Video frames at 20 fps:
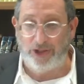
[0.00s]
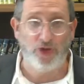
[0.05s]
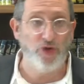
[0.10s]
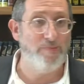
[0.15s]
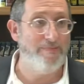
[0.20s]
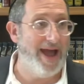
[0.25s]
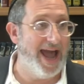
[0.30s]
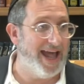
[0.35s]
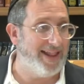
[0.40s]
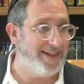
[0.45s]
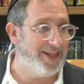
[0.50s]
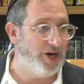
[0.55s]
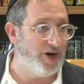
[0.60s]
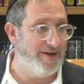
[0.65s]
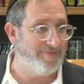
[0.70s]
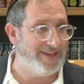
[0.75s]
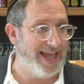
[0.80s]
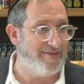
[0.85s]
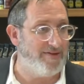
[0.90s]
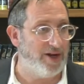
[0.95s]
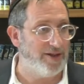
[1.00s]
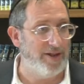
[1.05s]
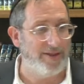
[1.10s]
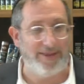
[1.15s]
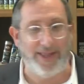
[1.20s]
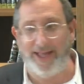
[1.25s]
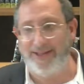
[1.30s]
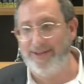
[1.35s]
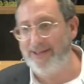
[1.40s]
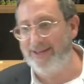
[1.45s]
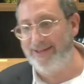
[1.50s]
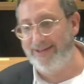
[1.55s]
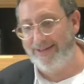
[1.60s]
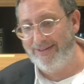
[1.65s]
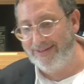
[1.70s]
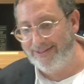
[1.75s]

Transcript: do math, you don't have to have an understanding.